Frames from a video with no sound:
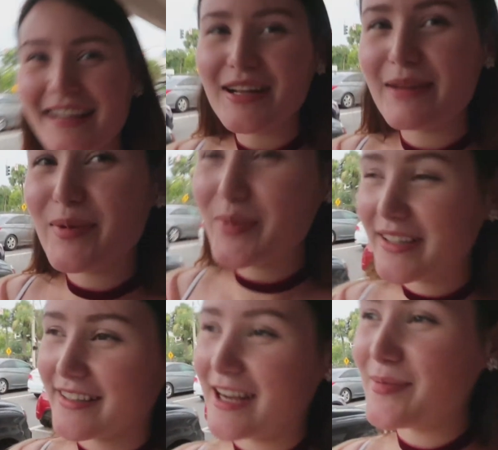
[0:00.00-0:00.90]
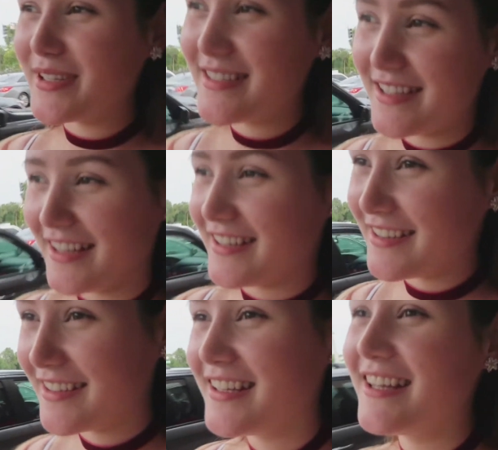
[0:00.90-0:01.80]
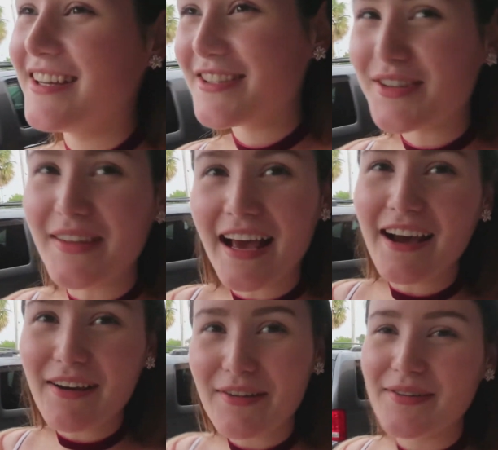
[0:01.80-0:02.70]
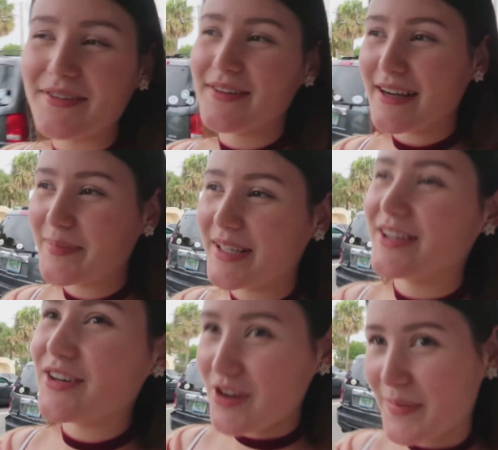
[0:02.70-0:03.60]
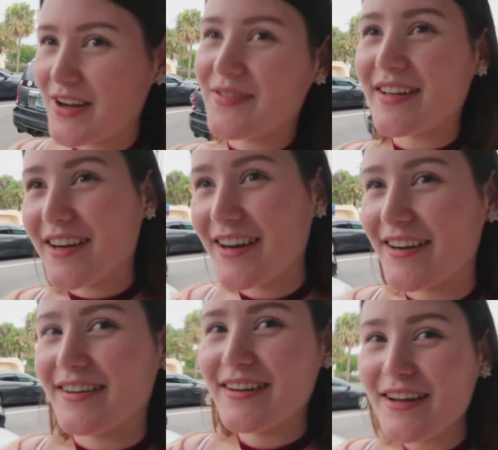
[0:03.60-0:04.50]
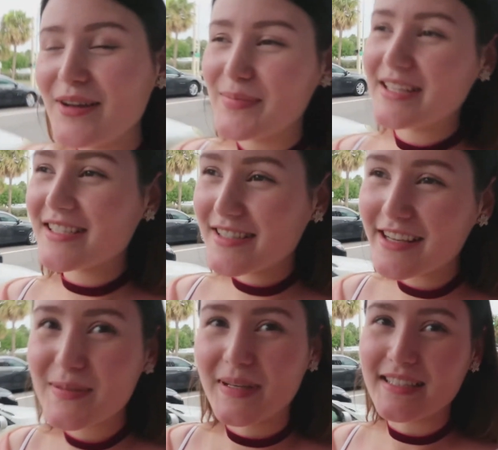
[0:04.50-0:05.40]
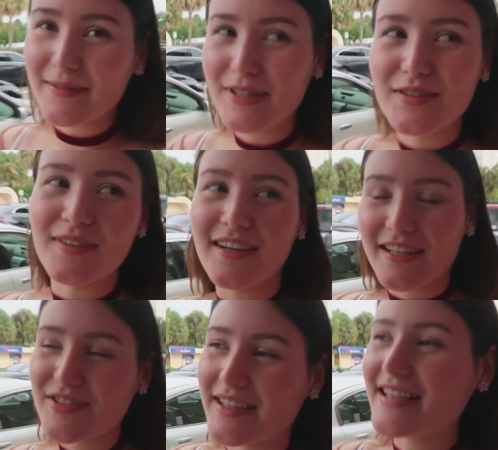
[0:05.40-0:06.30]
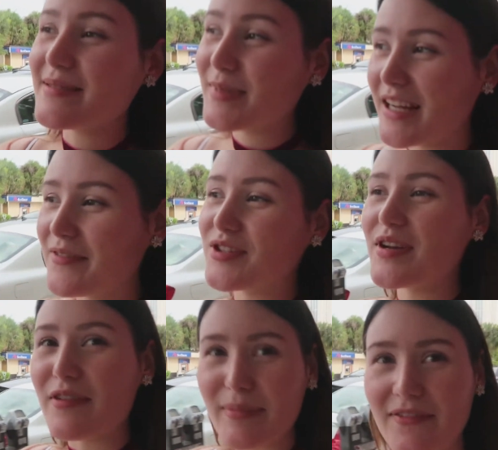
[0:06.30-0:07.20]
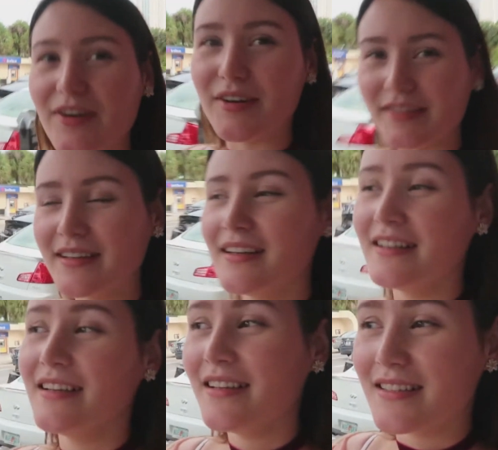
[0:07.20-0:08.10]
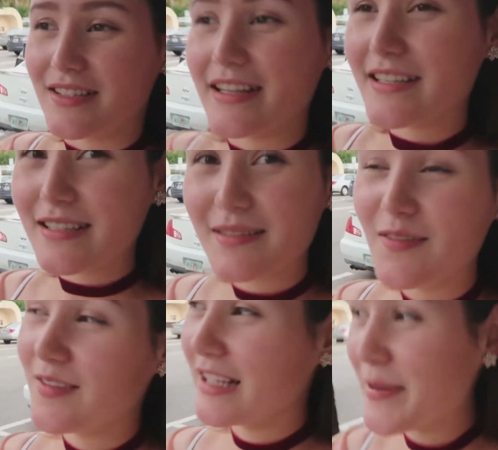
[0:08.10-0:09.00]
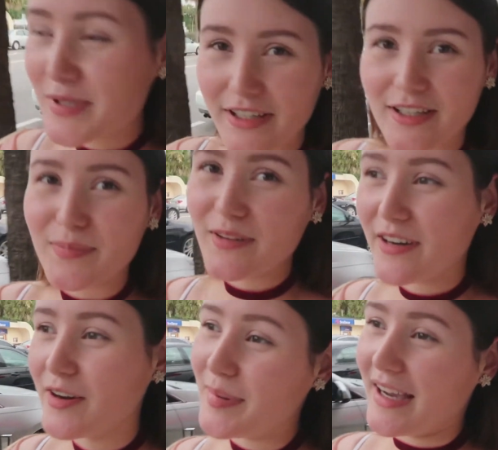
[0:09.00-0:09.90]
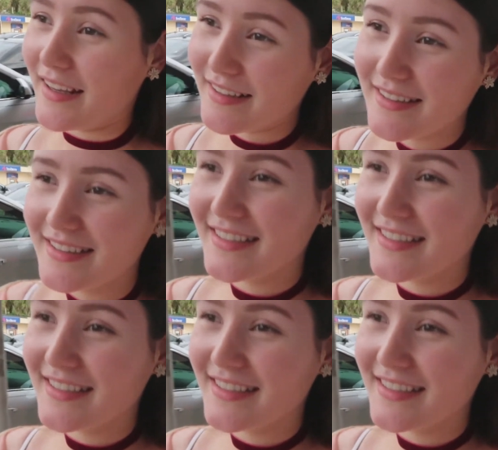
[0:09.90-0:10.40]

didn't let me bring the camera inside. So now I'm gonna go drop it off in the car. But it just sucks because I want to vlog it, so I guess I'm gonna have to do it with my phone. So next clips are gonna be very bad,